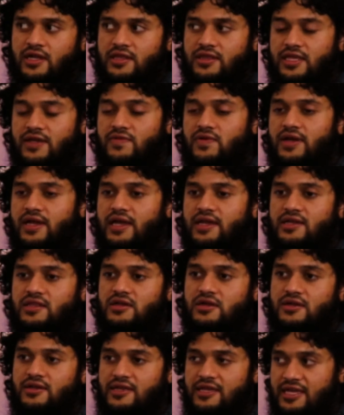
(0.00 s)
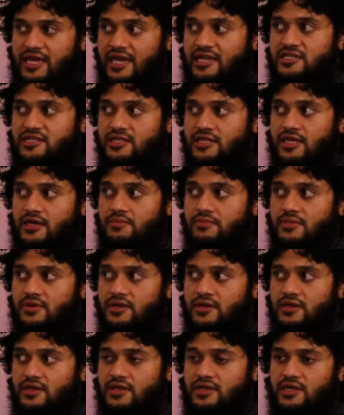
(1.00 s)
They were either engaging them
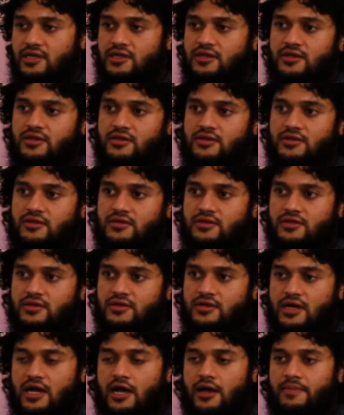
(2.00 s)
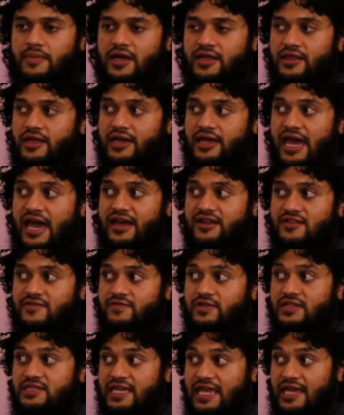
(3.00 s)
in combat, like
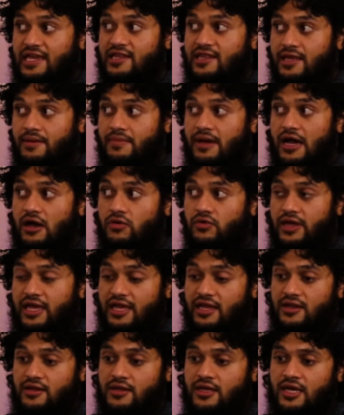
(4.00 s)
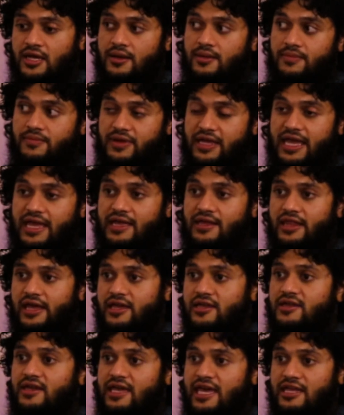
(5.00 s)
actively taking them out, and
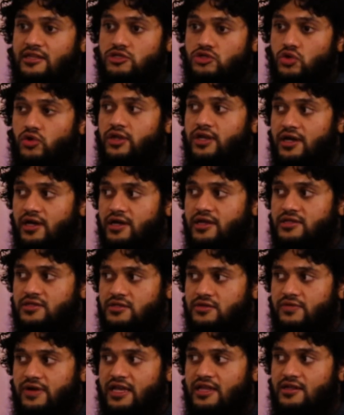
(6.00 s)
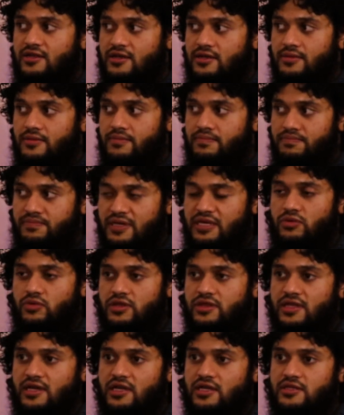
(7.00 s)
hey, join us, right? Be
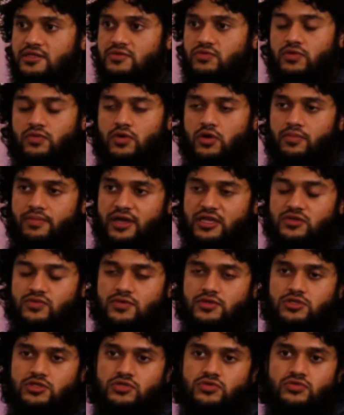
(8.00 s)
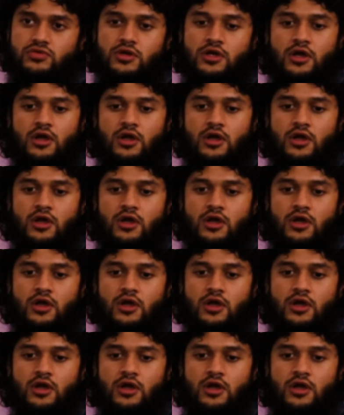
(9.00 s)
with us. We won't mess with you.